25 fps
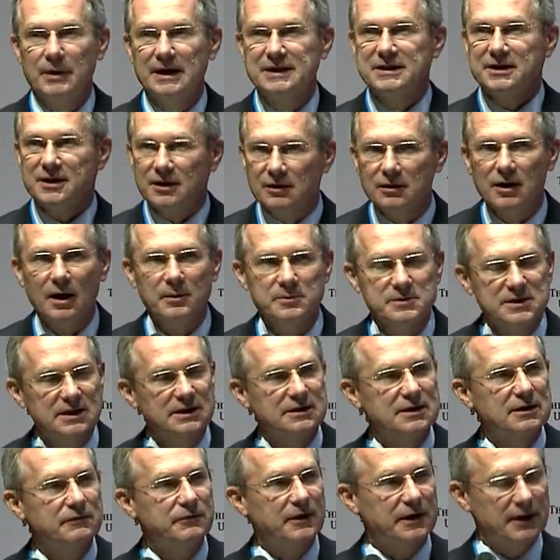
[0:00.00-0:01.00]
But here comes
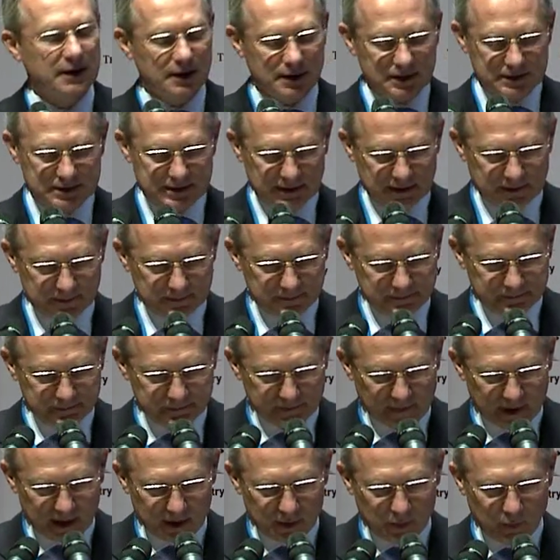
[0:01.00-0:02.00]
the difficulty
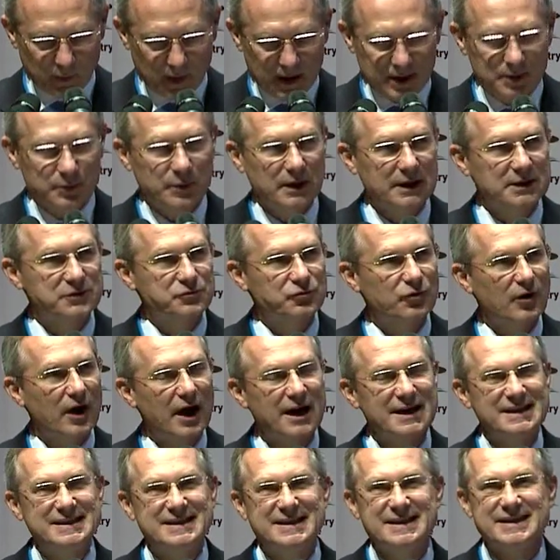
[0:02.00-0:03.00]
when we
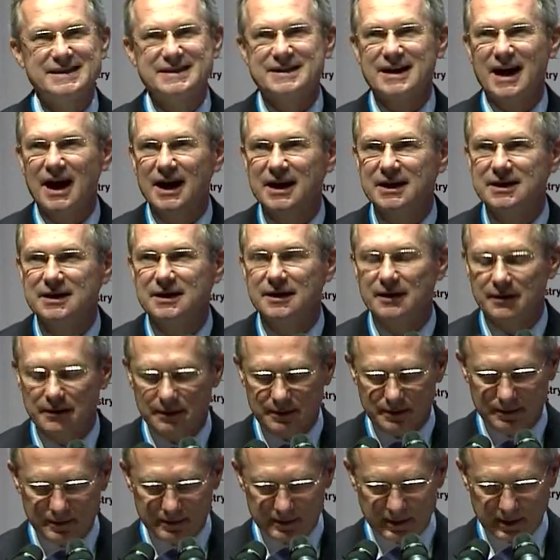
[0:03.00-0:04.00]
try
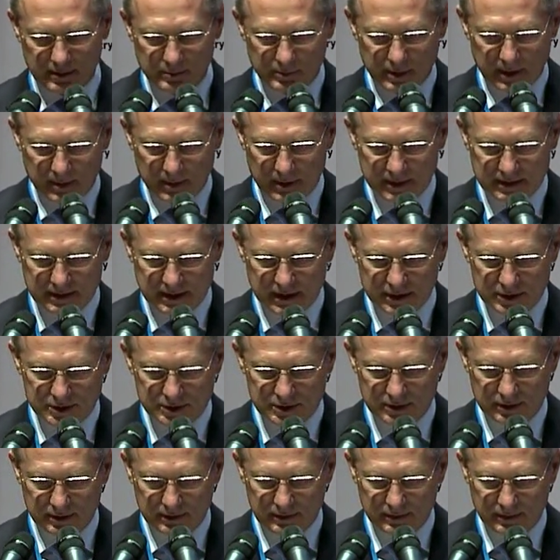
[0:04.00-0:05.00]
designing the
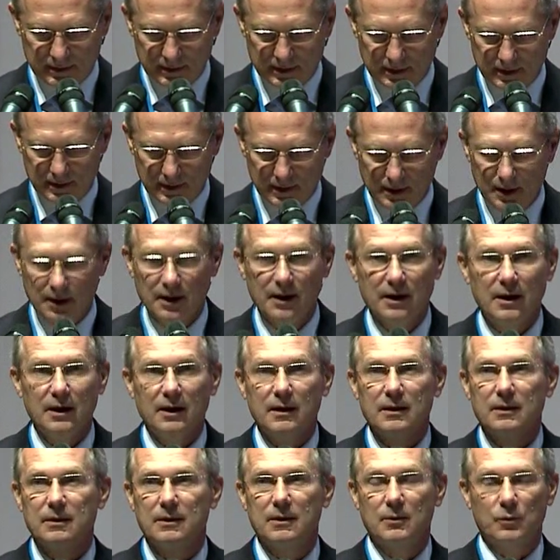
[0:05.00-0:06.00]
implementation.
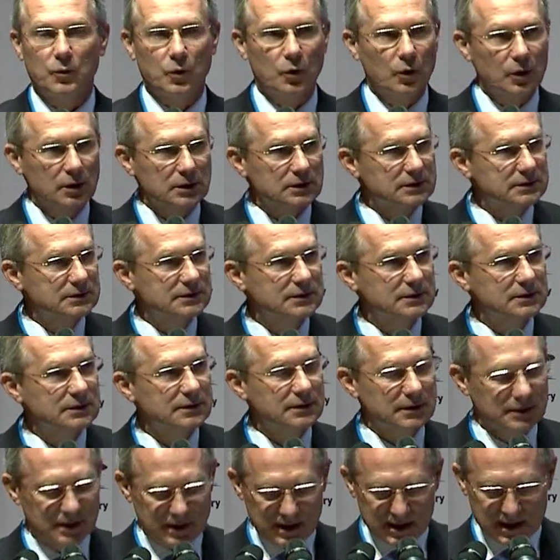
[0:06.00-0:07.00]
The world
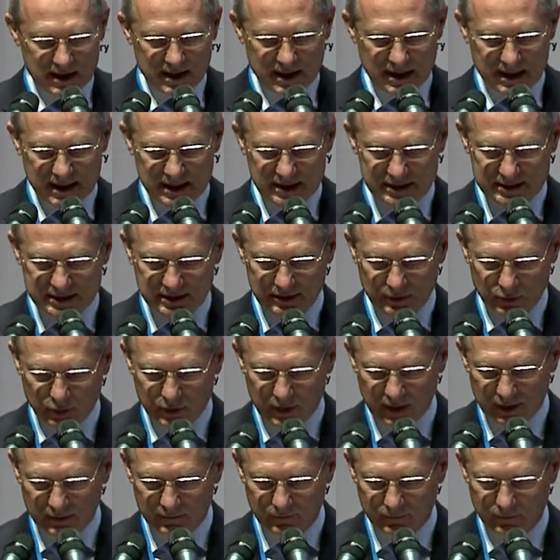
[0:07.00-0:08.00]
is
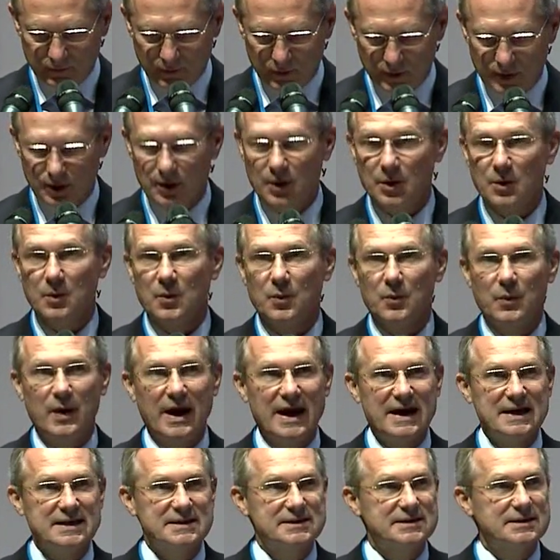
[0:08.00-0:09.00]
looking for
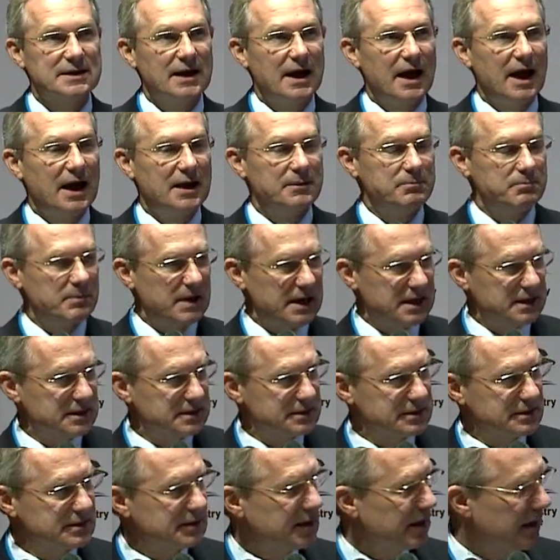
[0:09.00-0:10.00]
ways and
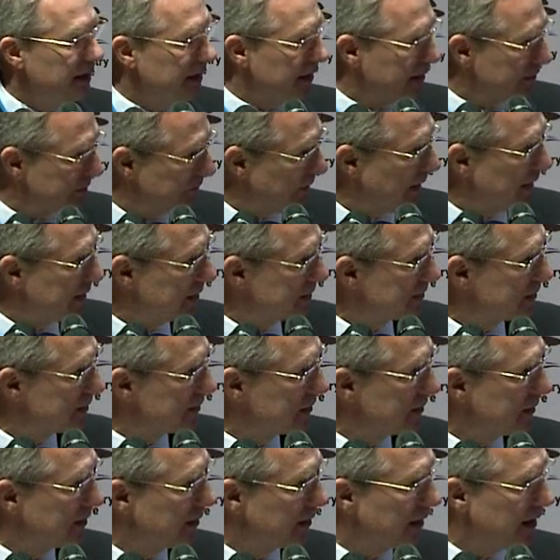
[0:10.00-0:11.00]
means and
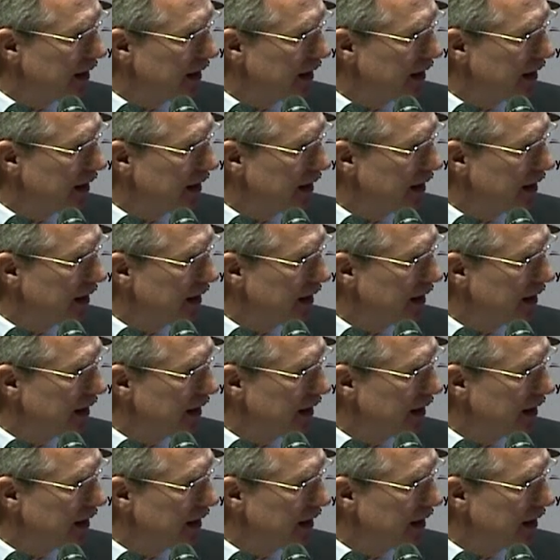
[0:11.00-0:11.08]
advice.